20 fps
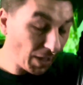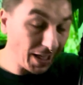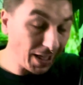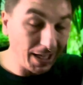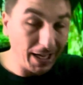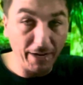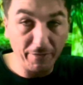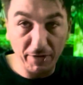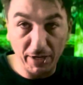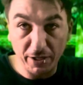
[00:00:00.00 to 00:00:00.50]

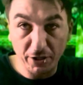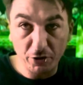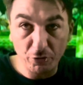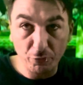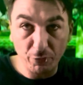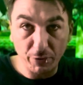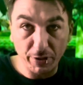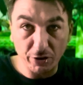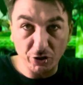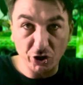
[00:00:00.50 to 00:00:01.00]
I've had a
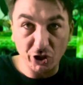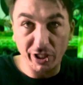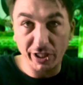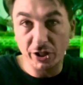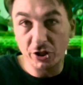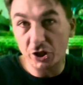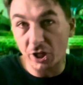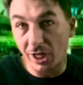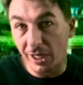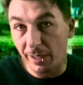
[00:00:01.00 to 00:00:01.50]
career
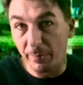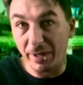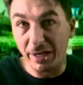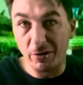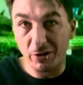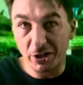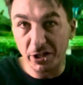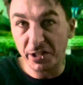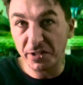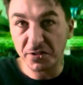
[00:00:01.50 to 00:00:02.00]
change. I am now
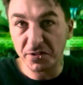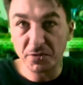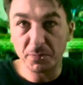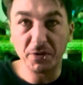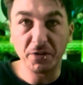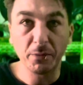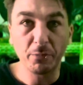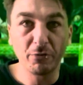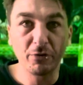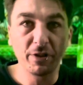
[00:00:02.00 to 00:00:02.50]
a
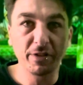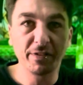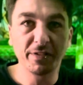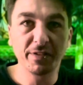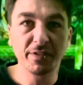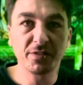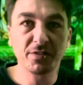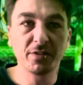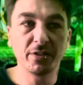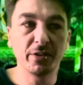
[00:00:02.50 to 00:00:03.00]
gunsmith
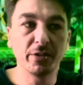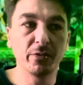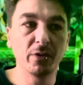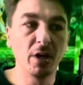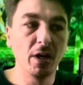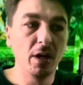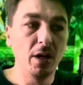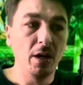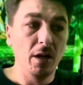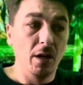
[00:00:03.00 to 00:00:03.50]
apprentice. So
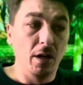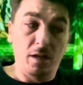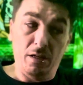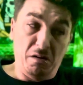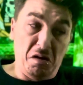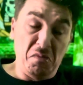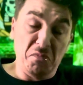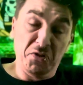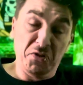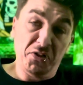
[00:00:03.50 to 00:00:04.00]

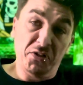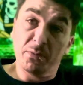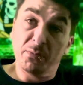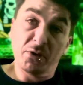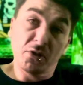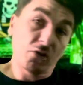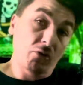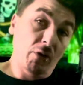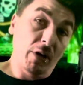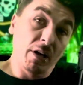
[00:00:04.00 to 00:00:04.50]
I'm just going to be
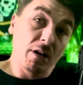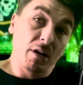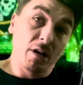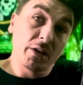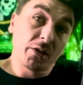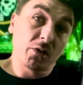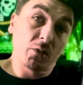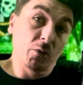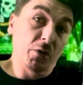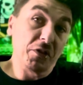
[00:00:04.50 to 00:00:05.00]
straight
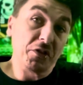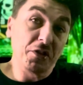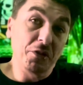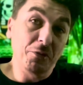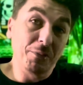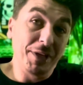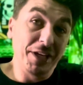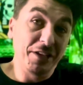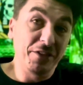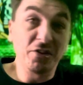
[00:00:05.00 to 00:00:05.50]
honest with you,
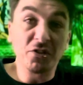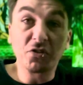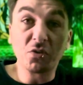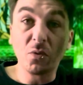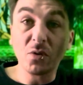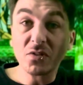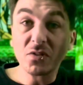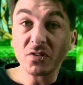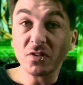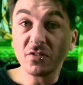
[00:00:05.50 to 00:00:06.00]
man. The
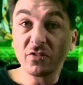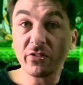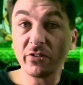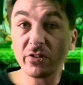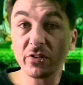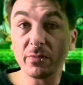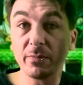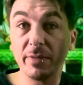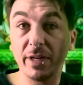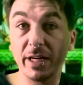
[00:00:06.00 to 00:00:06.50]
twists and
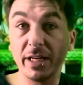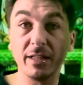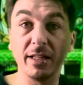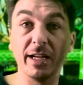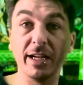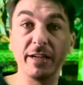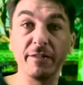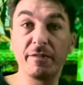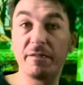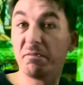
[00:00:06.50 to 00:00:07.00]
turns of my
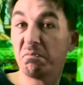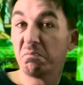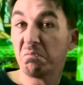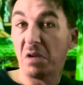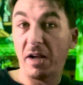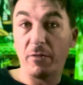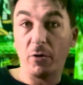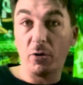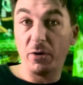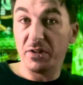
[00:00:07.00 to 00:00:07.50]
life,
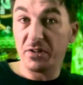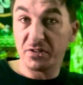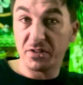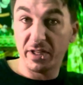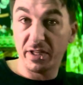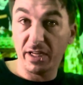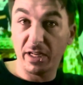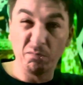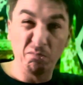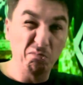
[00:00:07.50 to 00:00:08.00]
I've always
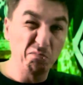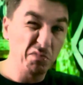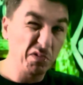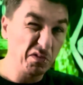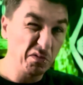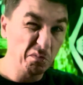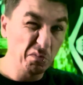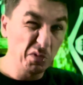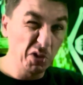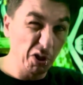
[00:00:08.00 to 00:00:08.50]
said,
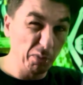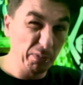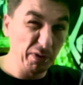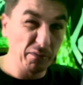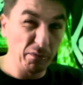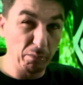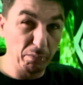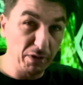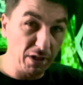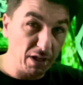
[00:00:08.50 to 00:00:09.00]
a little bit of
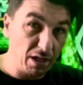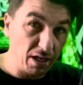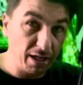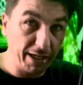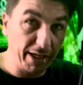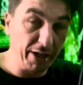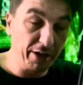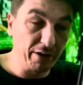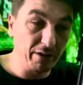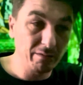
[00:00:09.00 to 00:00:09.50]
a blog
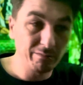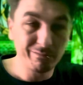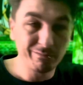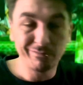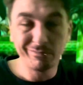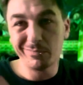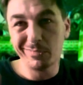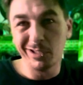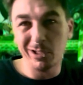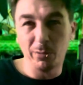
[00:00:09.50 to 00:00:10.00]
here,
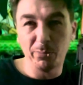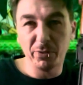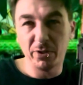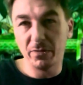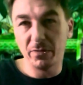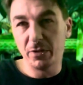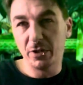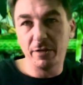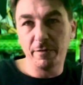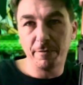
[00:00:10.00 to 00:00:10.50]
a little bit of
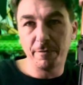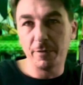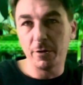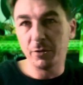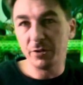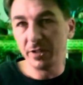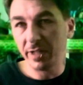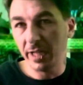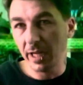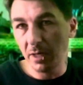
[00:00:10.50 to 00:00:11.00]
an
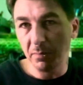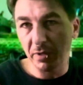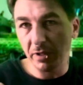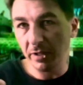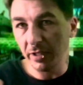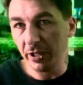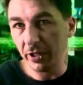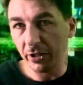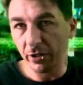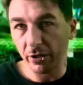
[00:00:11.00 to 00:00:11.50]

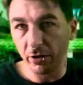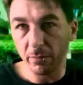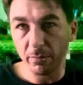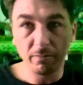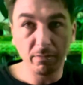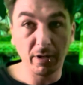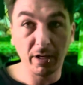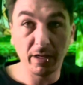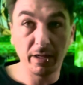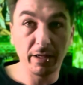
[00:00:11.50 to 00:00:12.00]
infotainment here,
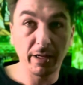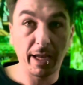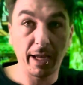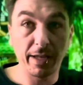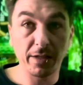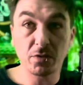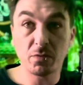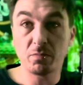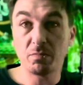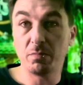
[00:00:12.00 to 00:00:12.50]

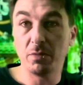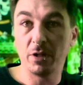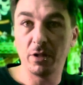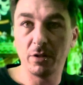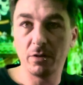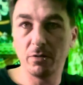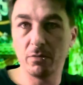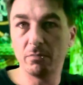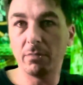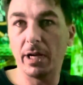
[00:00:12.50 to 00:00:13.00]
as, you
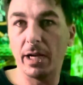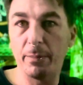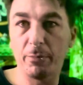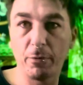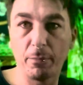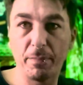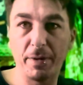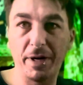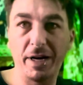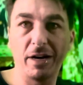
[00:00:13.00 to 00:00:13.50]
know, I
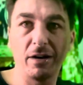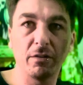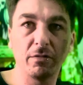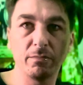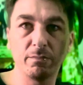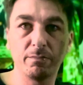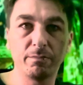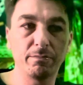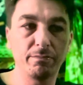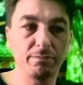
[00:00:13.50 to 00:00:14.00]
prepare
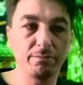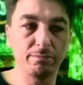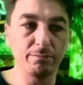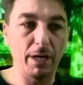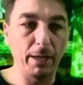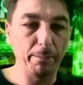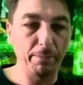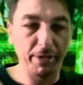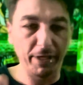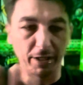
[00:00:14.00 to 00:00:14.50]
my
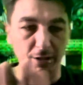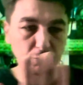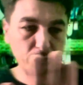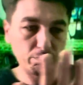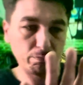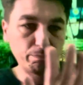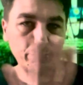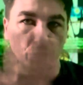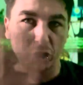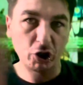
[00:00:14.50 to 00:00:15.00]
big
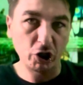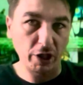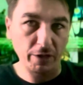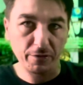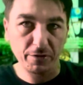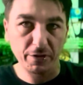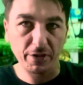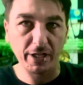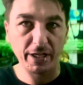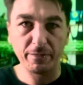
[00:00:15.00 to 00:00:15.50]

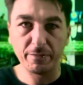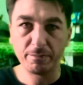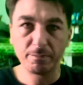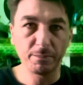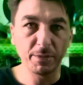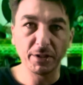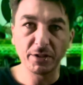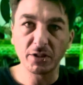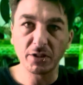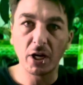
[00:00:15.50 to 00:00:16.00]
shift that I've
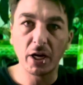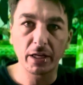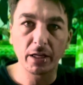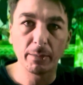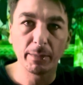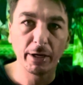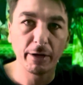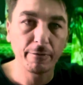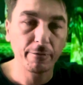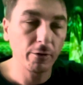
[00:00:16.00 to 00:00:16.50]
been talking
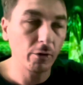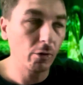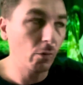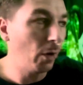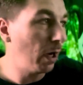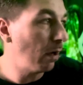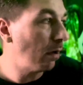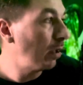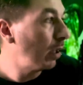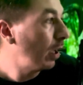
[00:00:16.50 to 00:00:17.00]
about for a
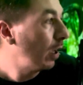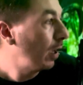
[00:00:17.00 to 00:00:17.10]
while.